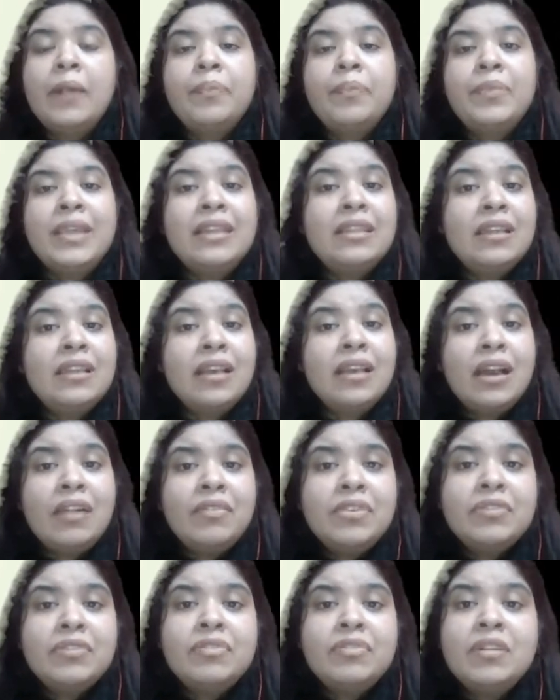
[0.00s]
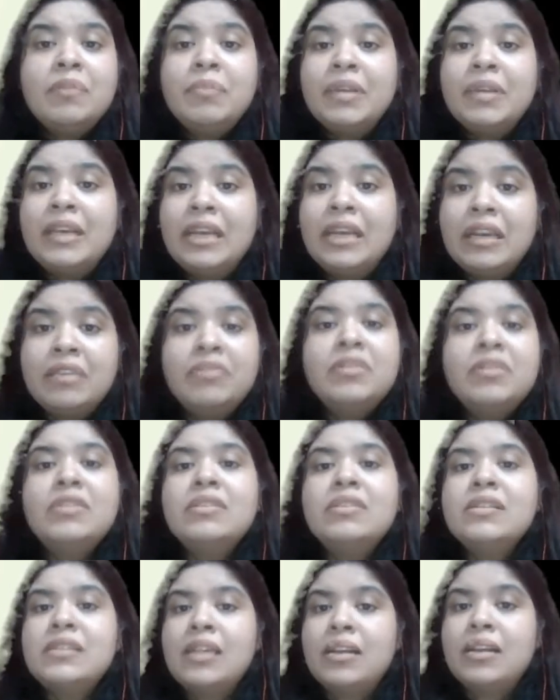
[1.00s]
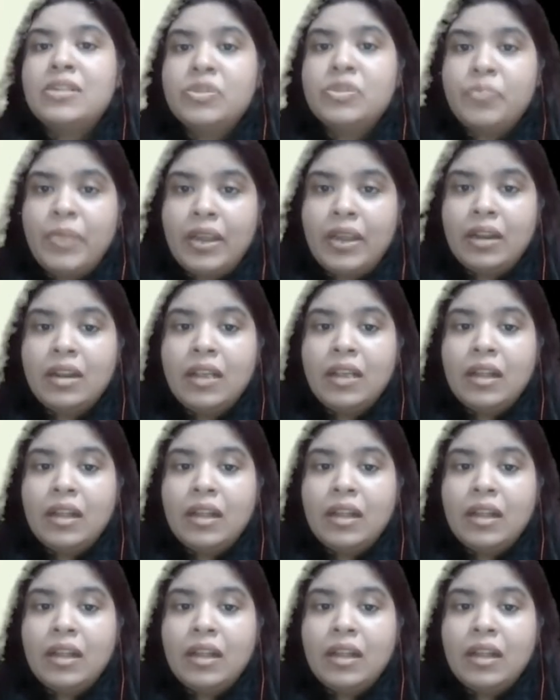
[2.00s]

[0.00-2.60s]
Then they have different behaviors as well.